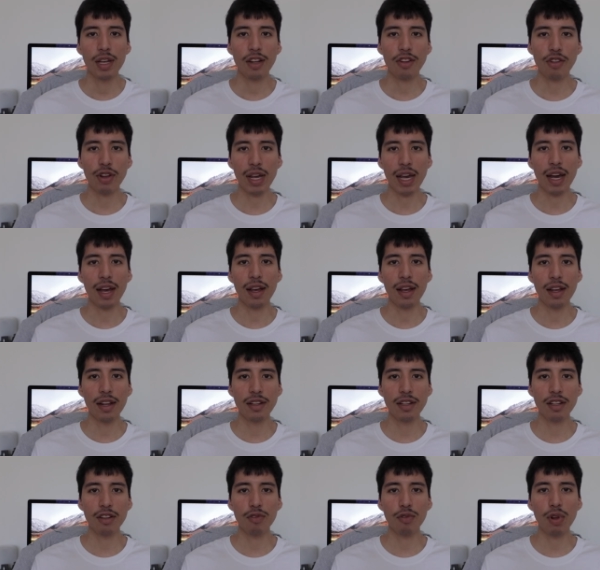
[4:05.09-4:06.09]
So yeah,
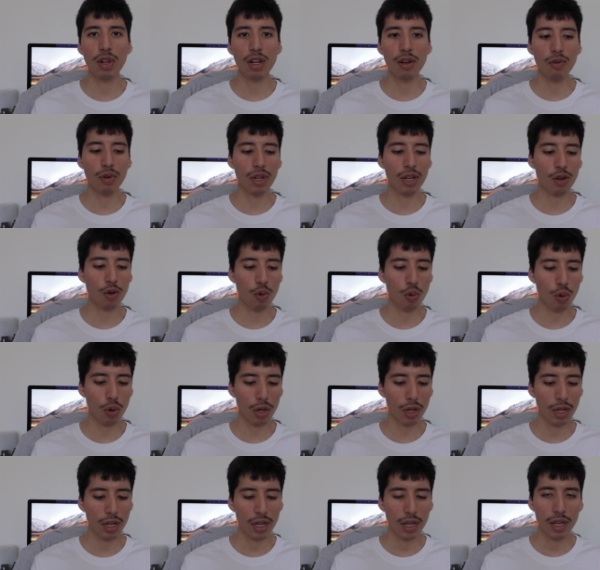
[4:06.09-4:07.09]
it's just really, really
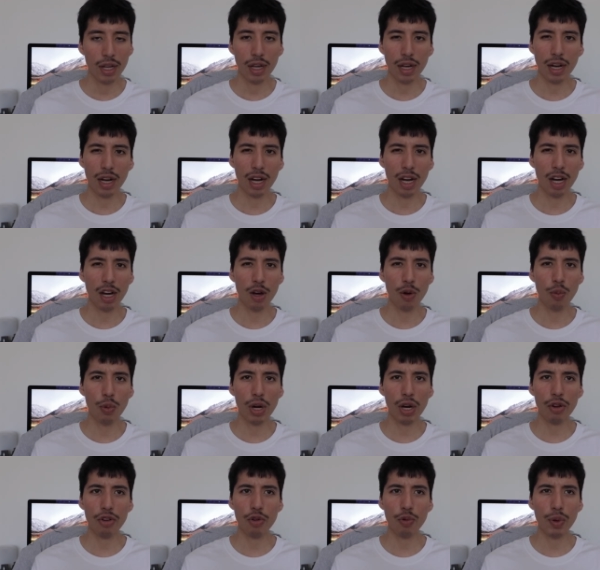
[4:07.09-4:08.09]
cool. Um,
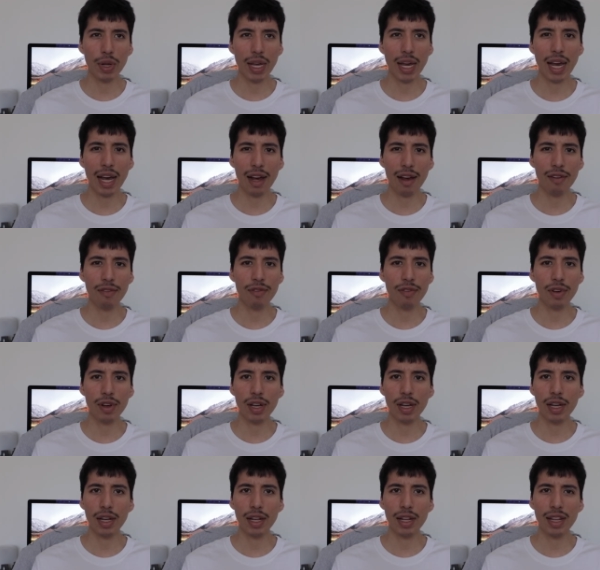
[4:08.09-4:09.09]
what else do we have?
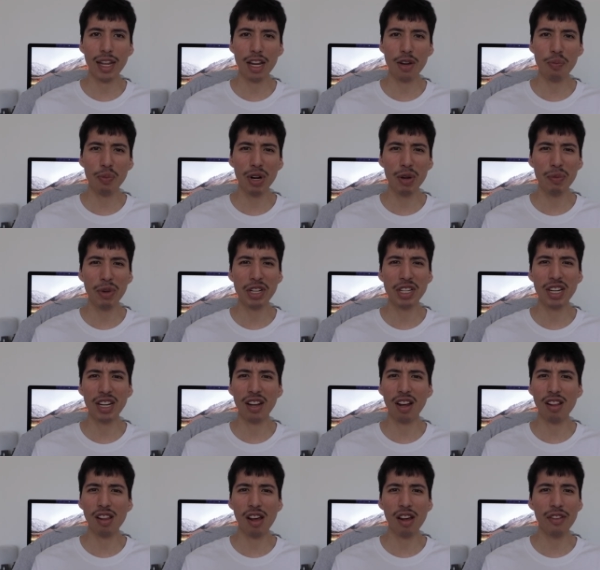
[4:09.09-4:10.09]
And that's pretty much
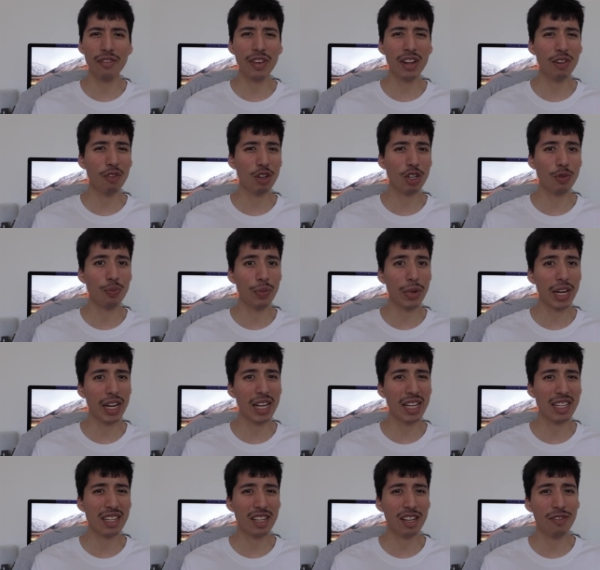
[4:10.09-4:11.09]
it. A lot of it was
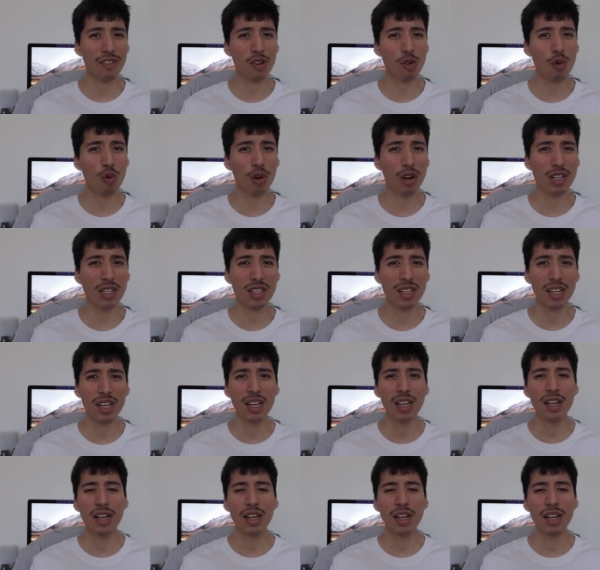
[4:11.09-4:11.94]
media stuff, of course.